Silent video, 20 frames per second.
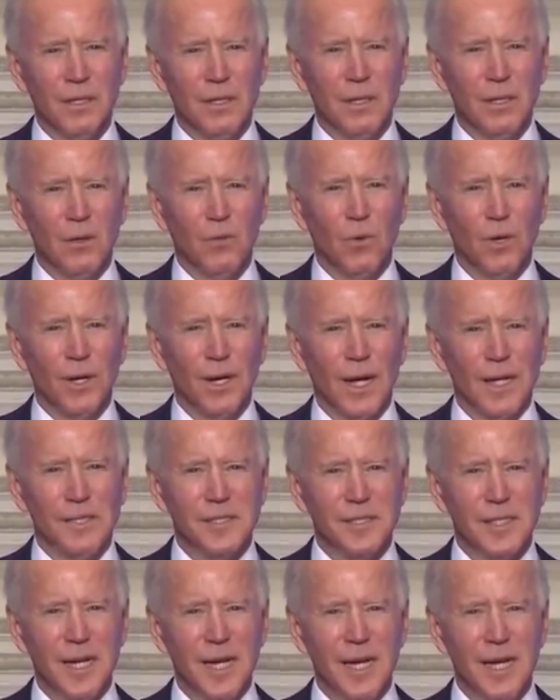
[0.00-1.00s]
When I
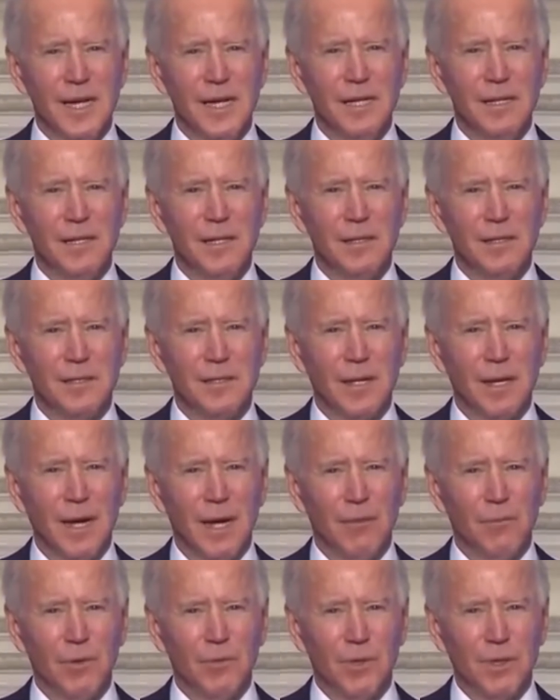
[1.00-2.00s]
say
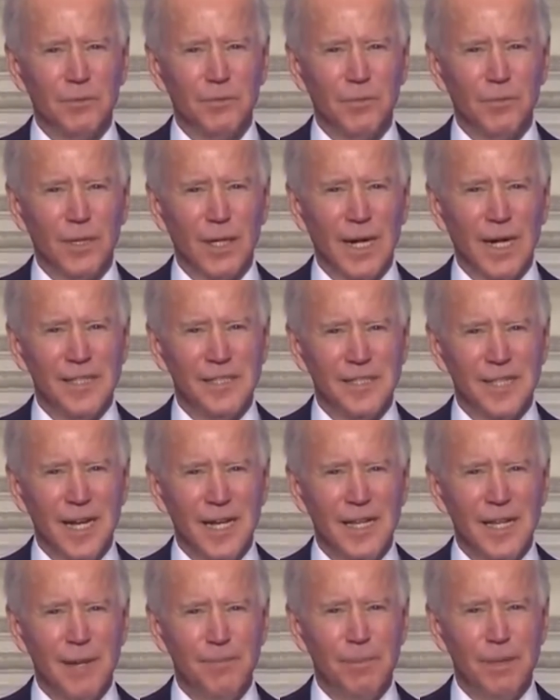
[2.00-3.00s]

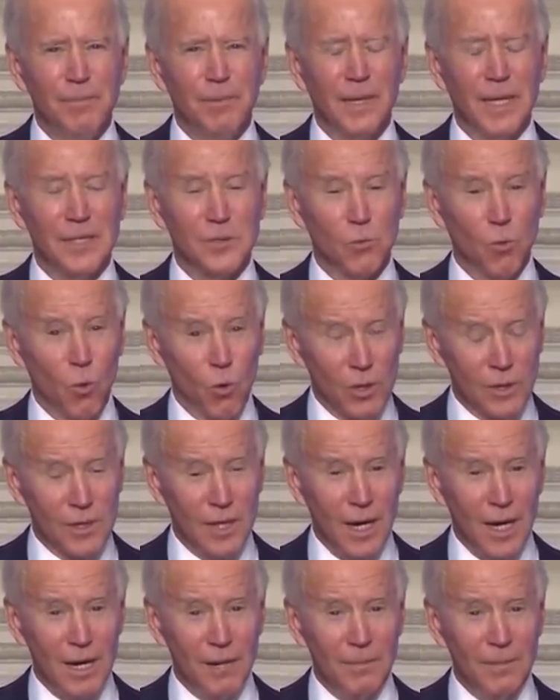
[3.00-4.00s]
that, people ask,
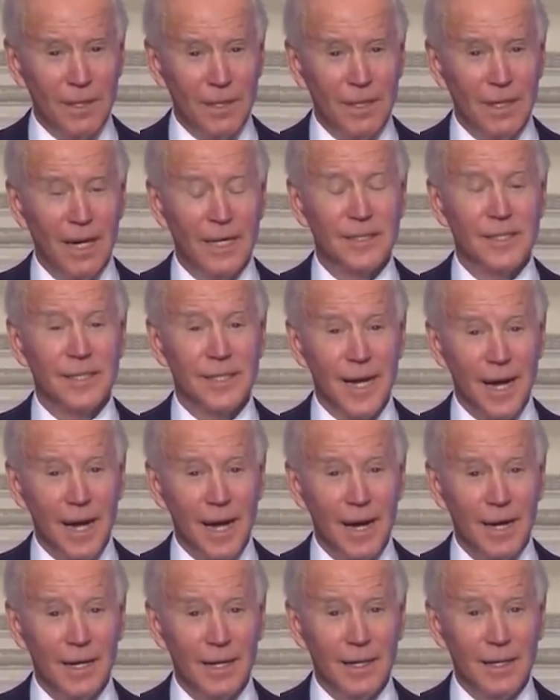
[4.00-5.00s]
wartime? I say,
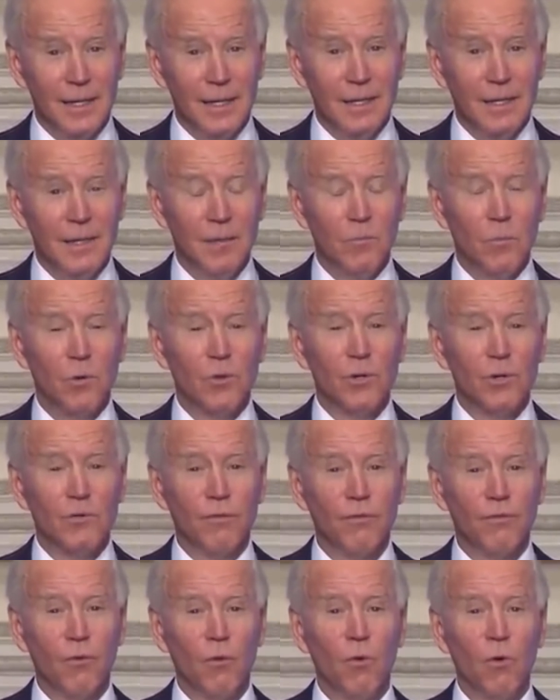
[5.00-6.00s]
yeah, more than
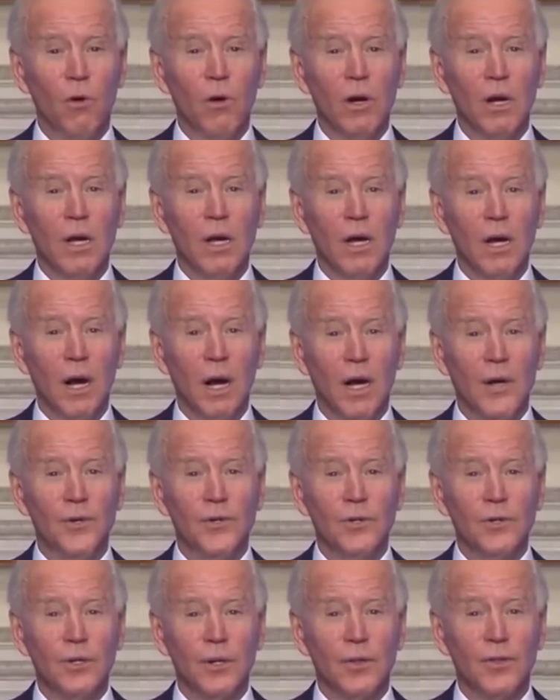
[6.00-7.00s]

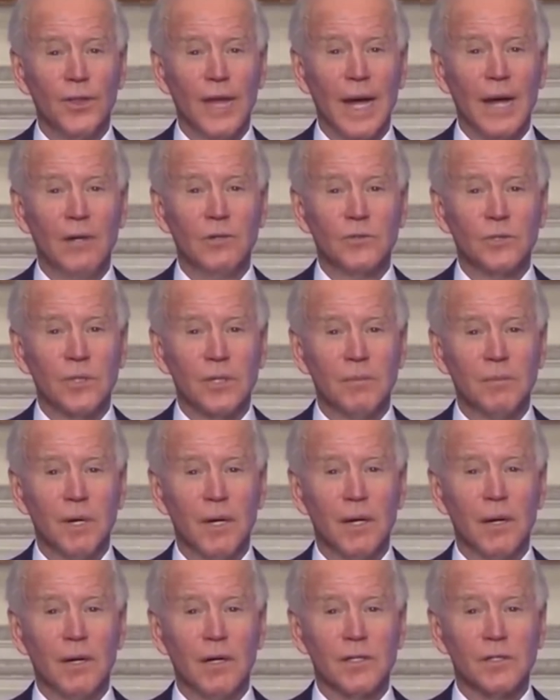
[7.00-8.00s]
400,000
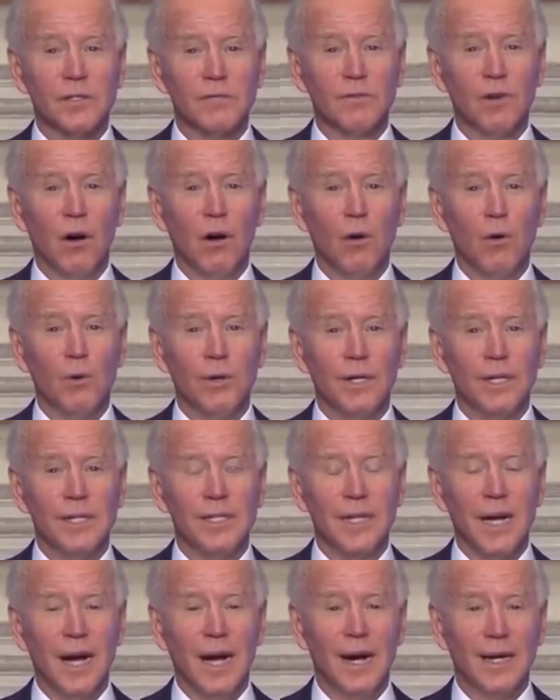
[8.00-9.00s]
Americans have already
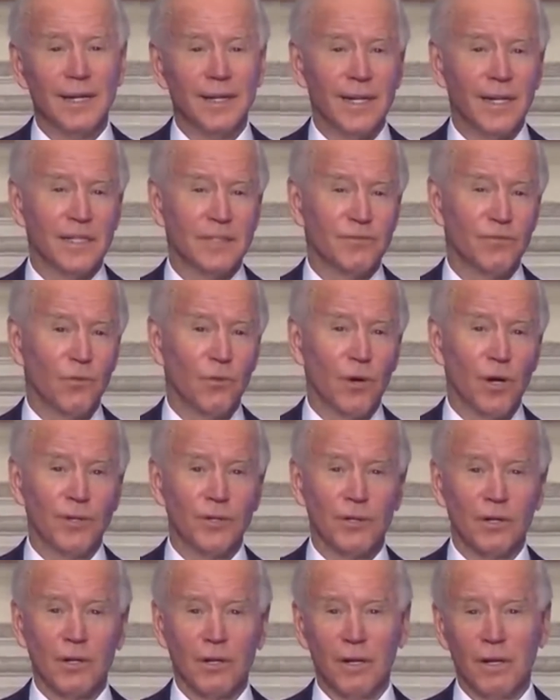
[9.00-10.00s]
died. I think it's
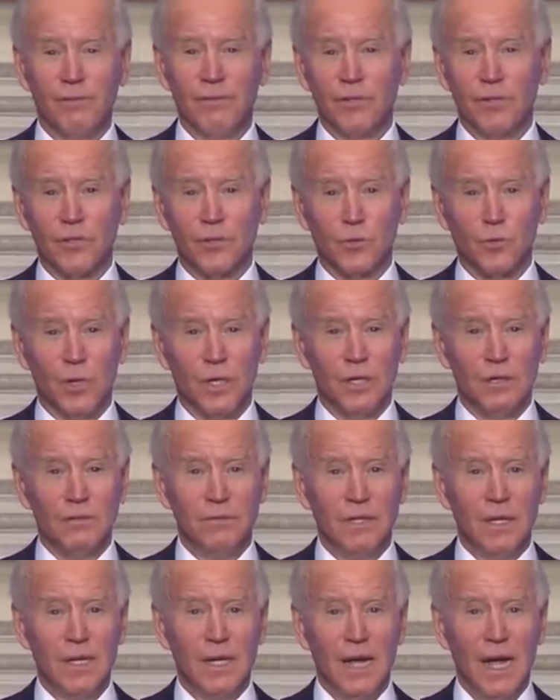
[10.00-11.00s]
411 or 12
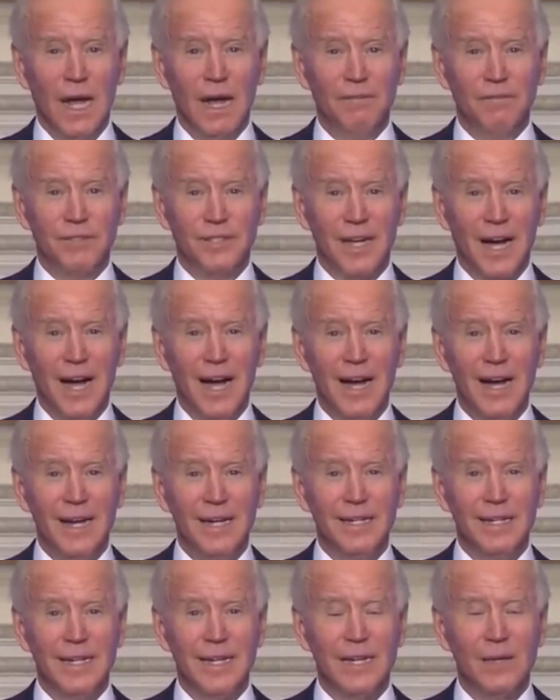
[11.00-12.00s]
have
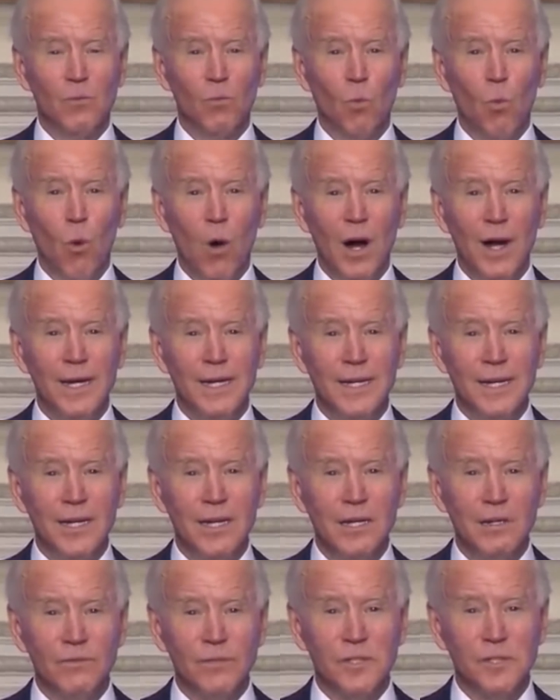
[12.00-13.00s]
died in 1
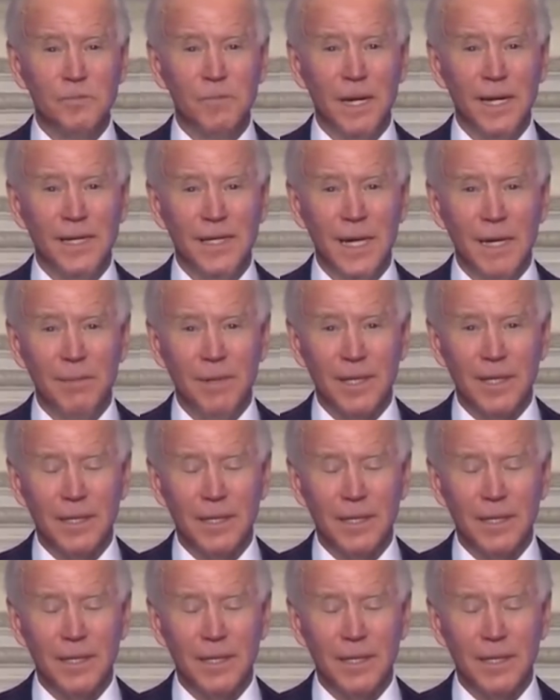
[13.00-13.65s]
year of this pandemic.